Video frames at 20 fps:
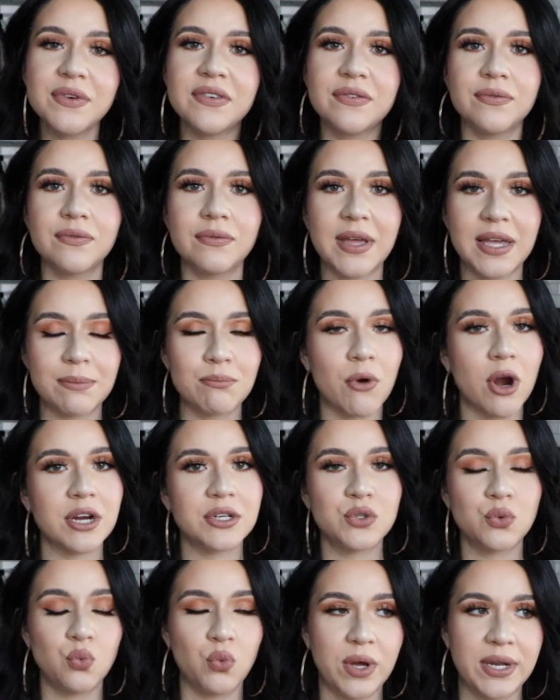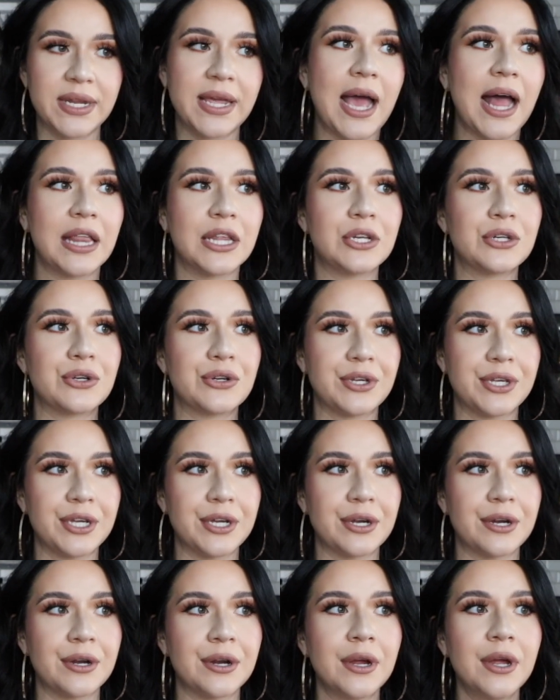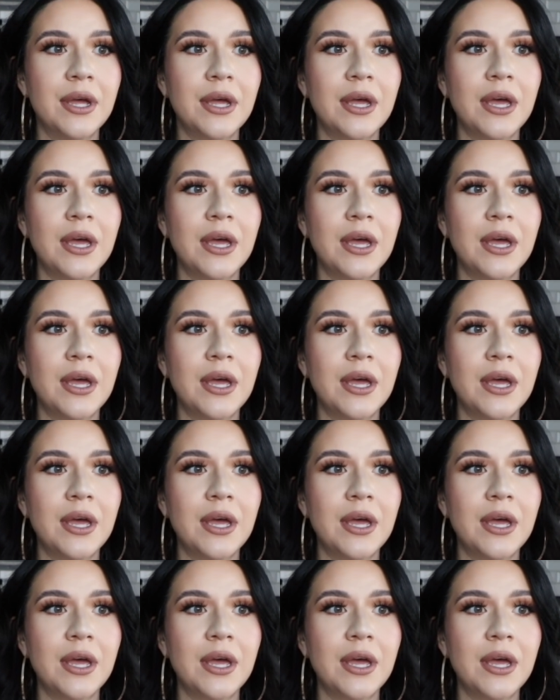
we've like marked 1 calendar year